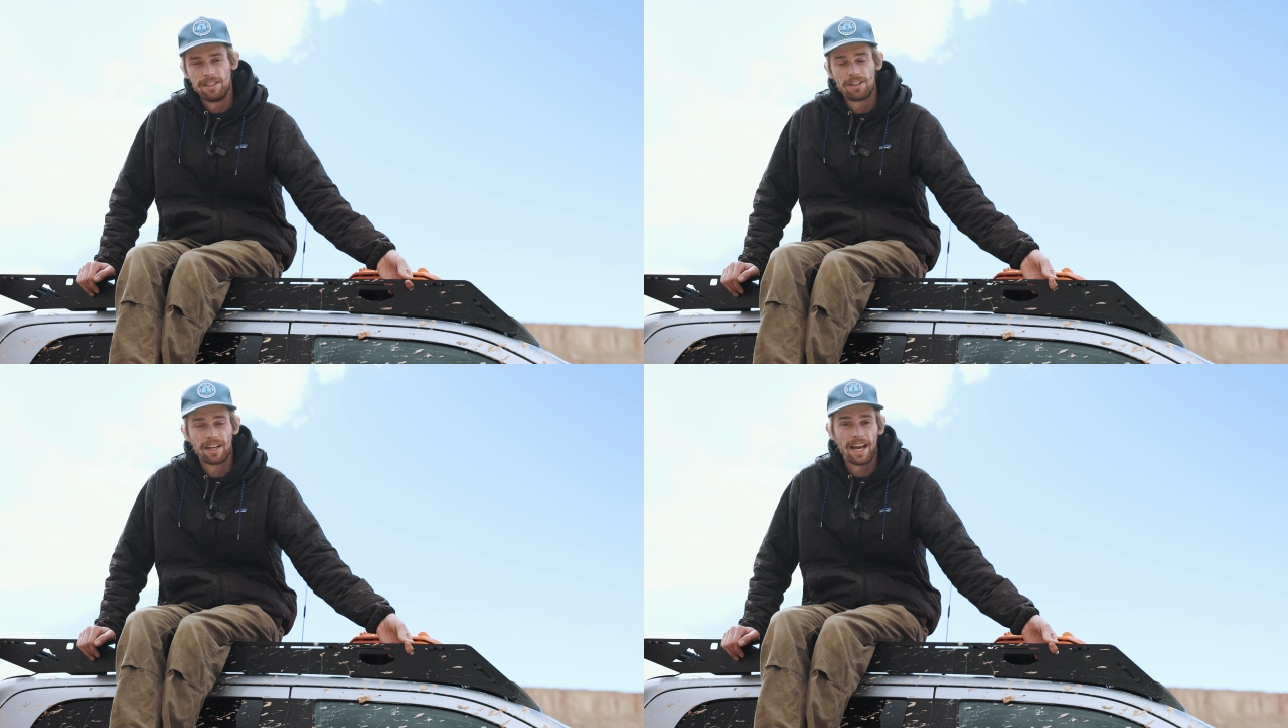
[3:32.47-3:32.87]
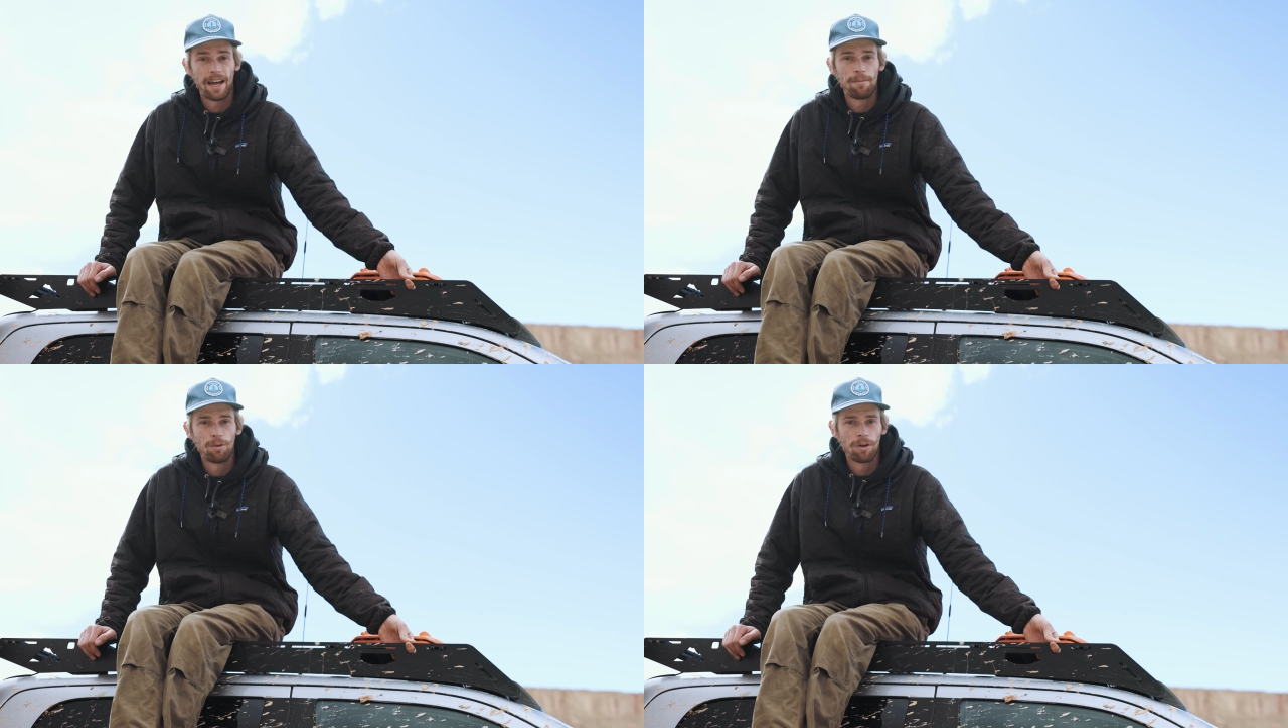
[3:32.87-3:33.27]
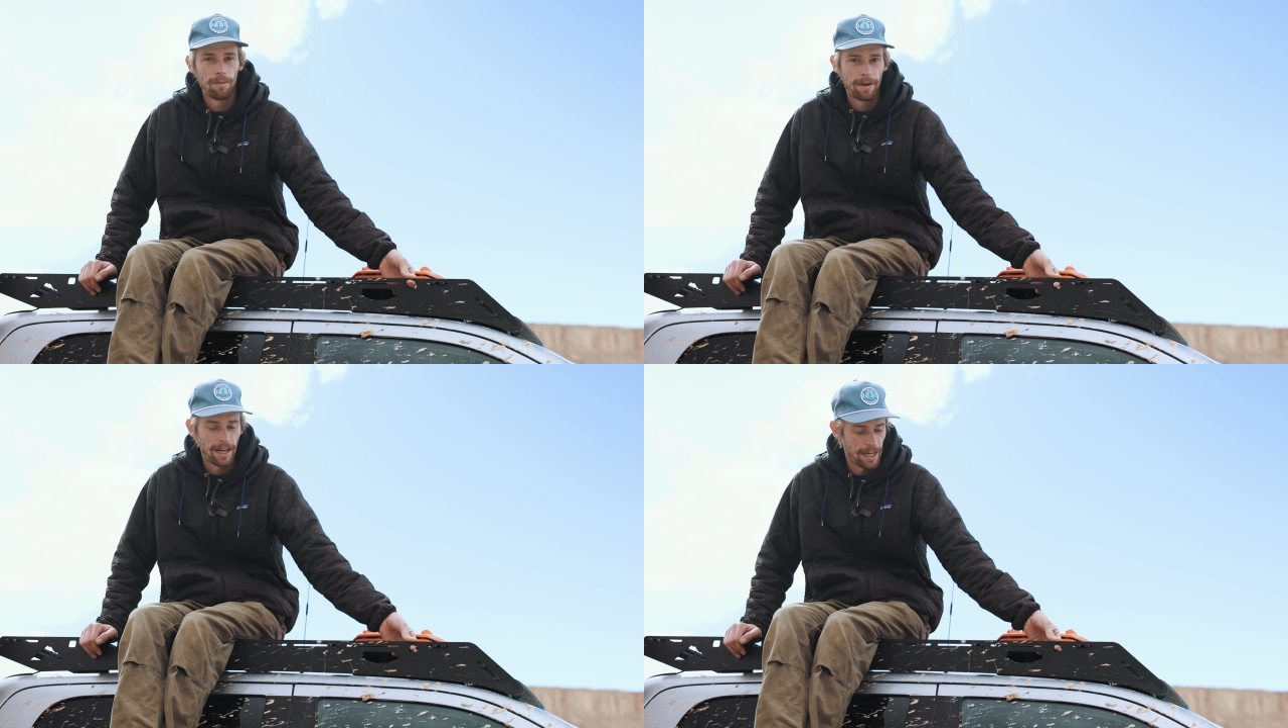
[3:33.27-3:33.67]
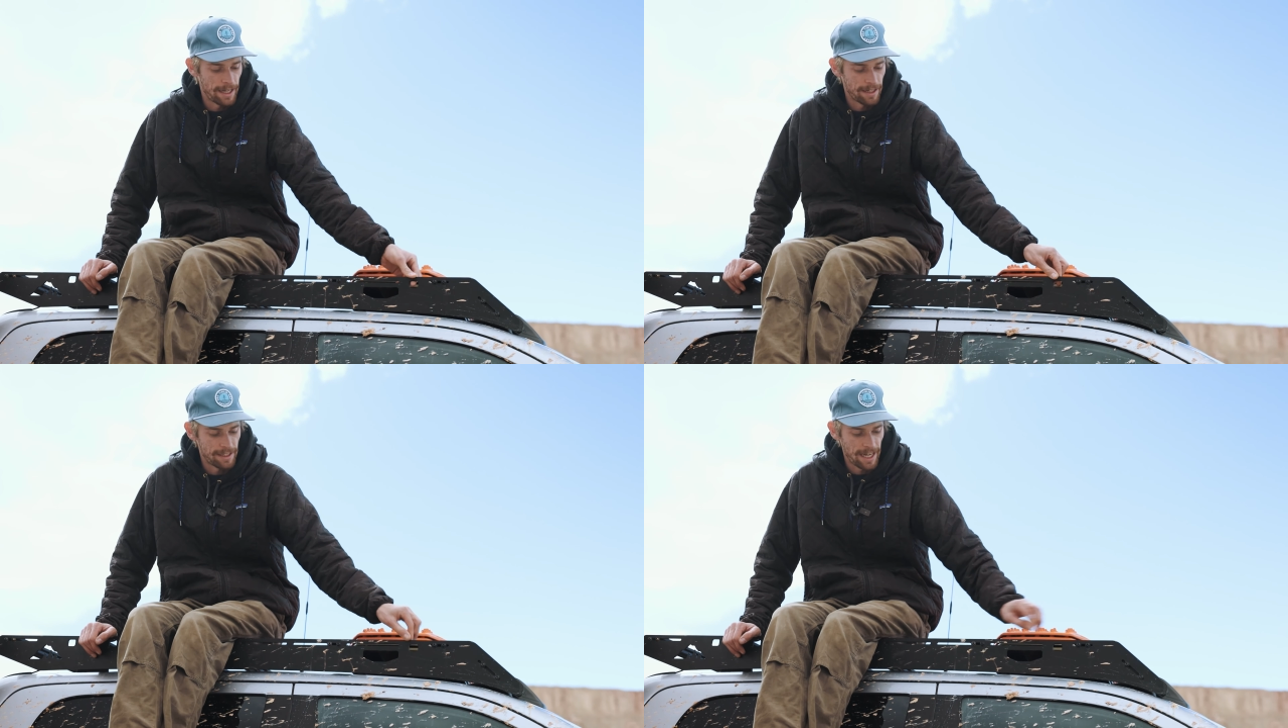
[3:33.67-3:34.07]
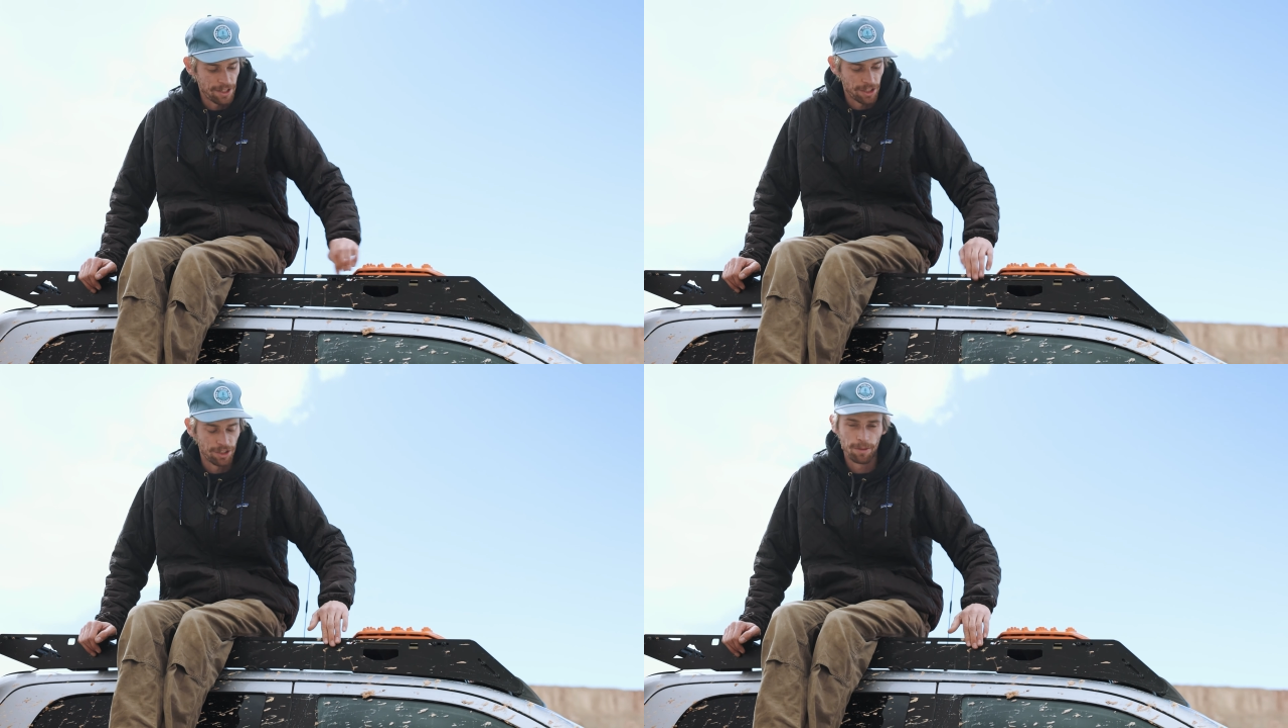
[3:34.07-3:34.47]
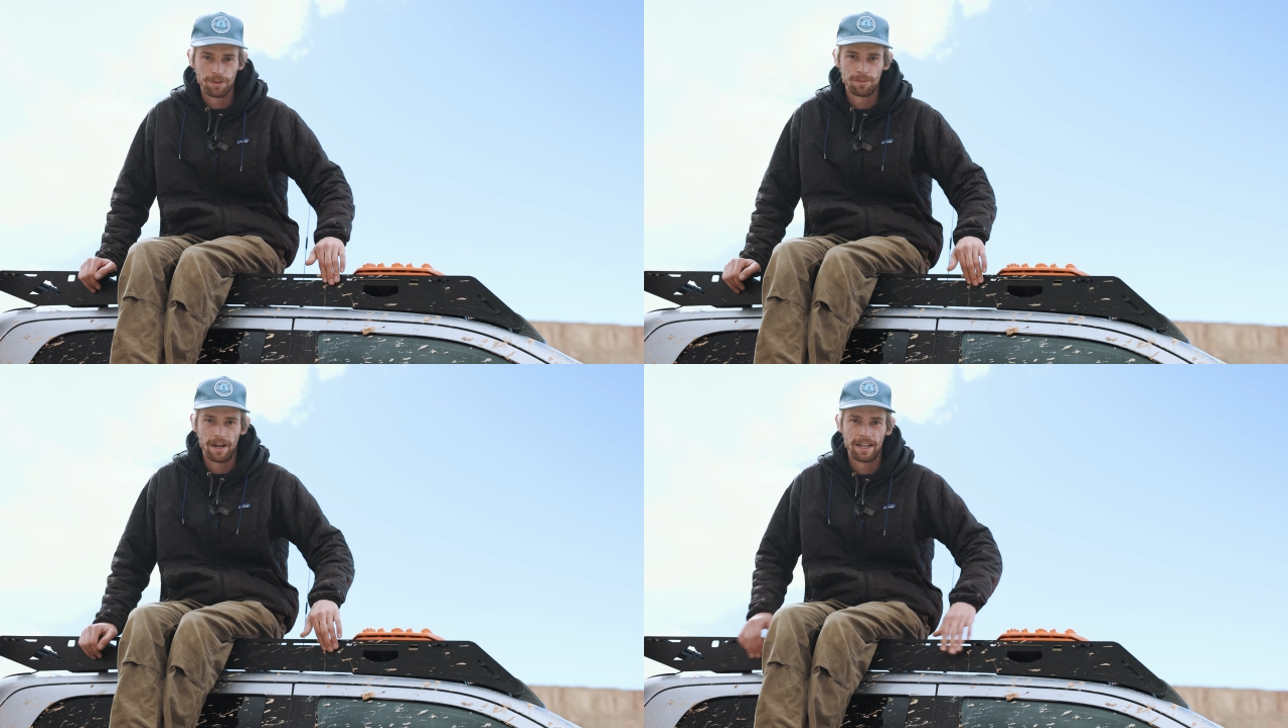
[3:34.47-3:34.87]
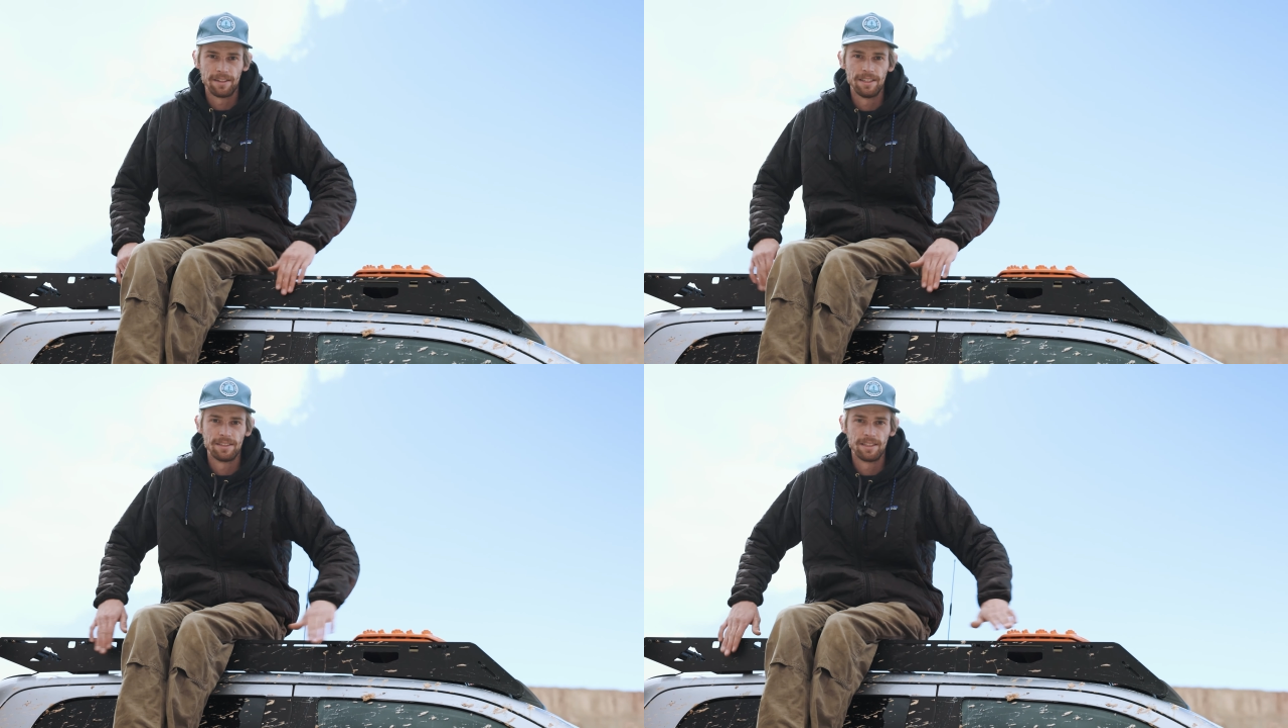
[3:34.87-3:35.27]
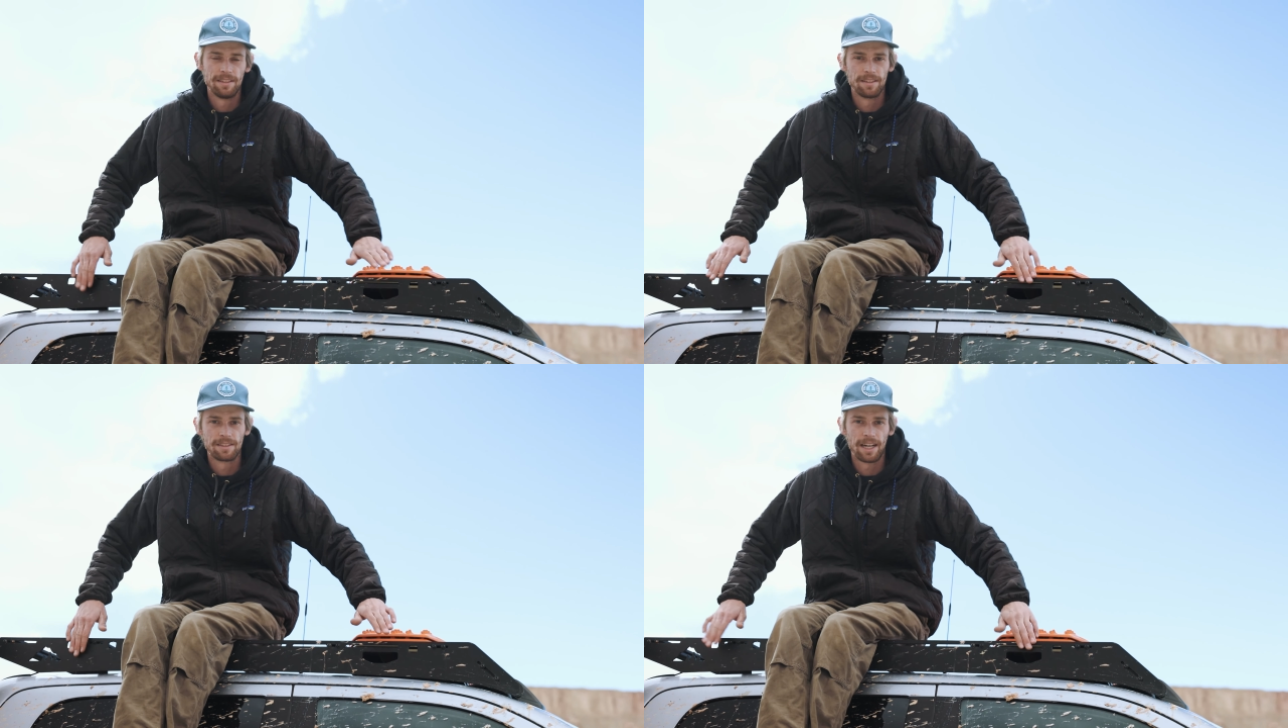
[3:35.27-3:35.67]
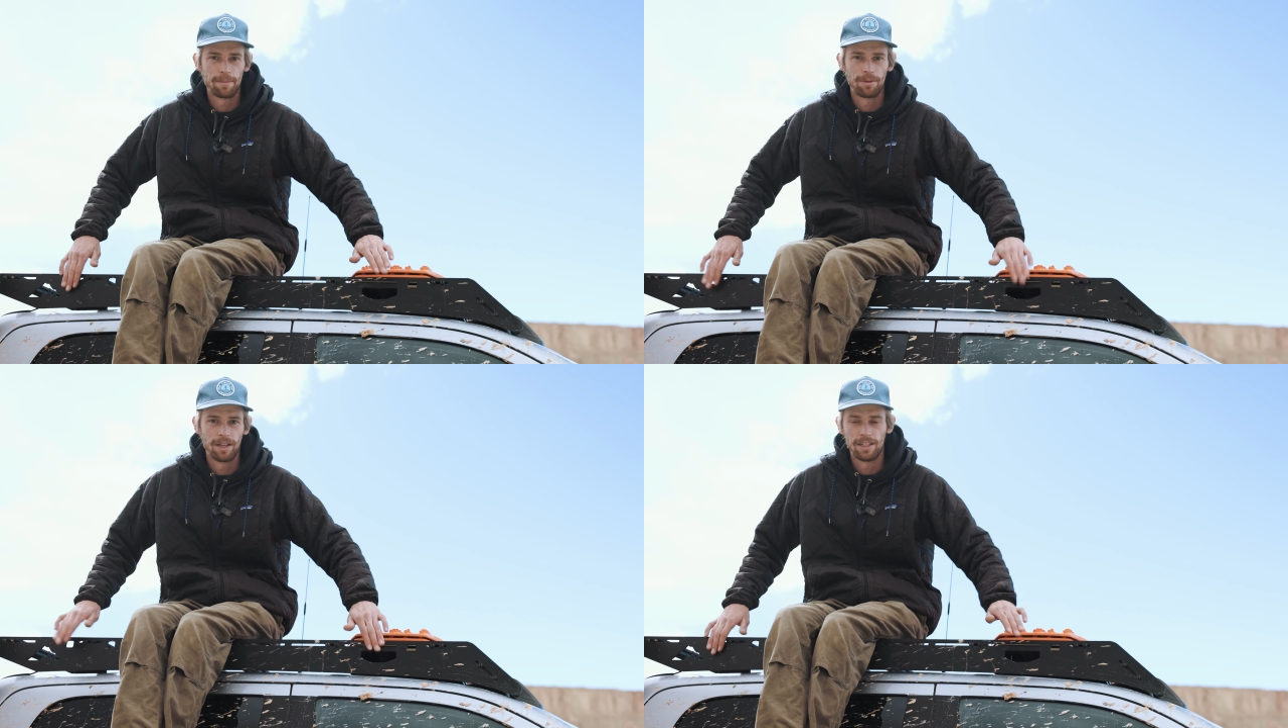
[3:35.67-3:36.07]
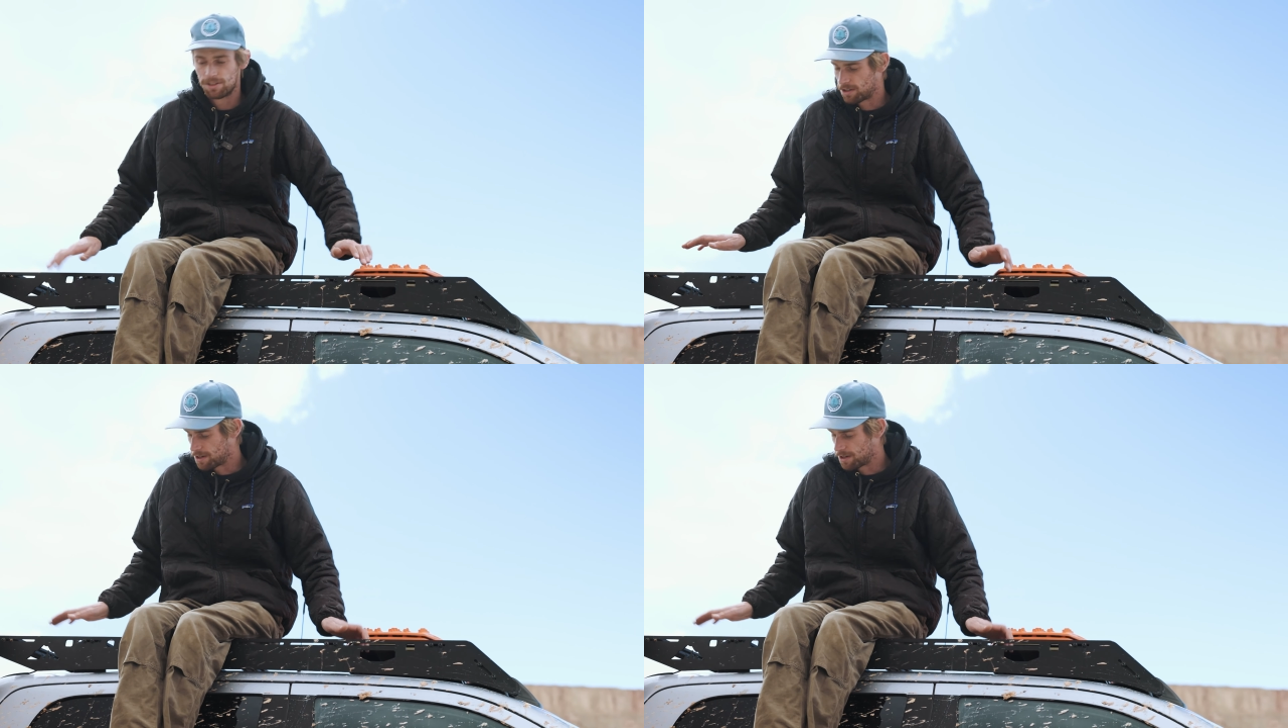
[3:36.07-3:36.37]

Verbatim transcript: And you can add more by attaching Sherpa smileys into the side plates or